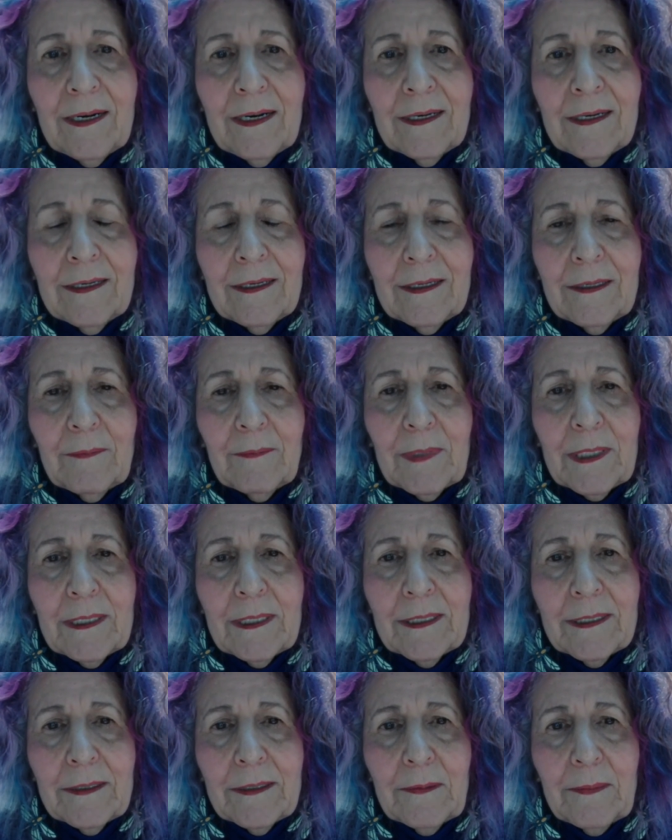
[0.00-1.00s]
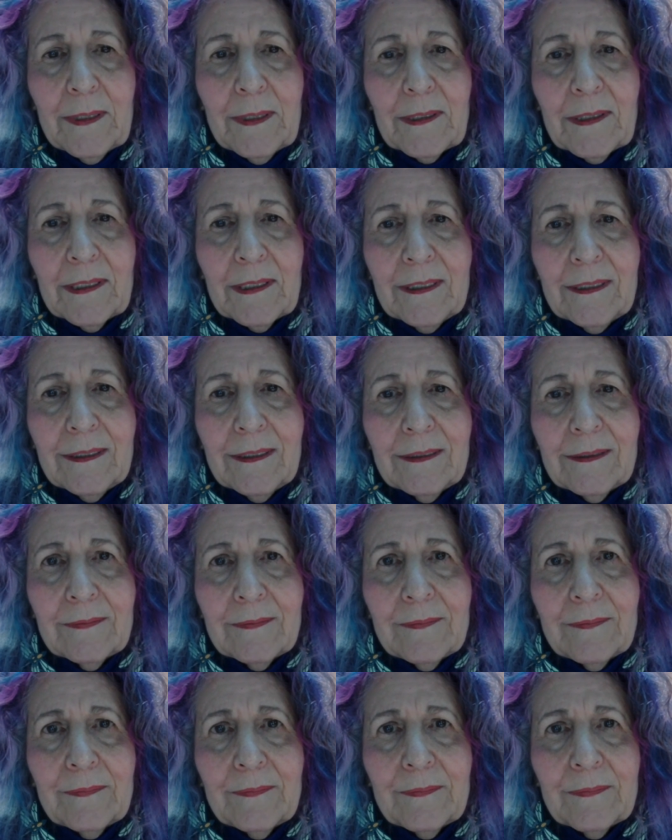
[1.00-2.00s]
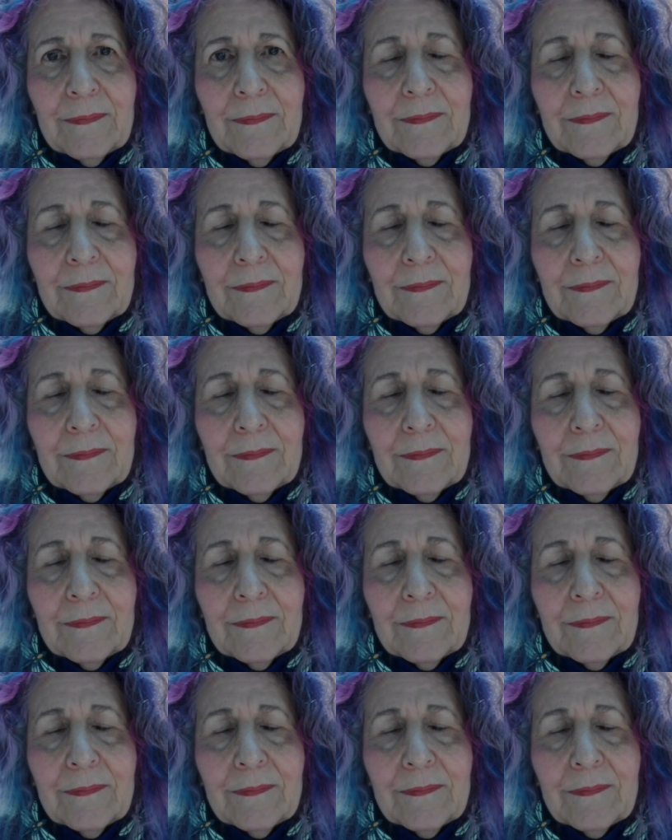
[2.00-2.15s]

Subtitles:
I and my Annabelle Lee.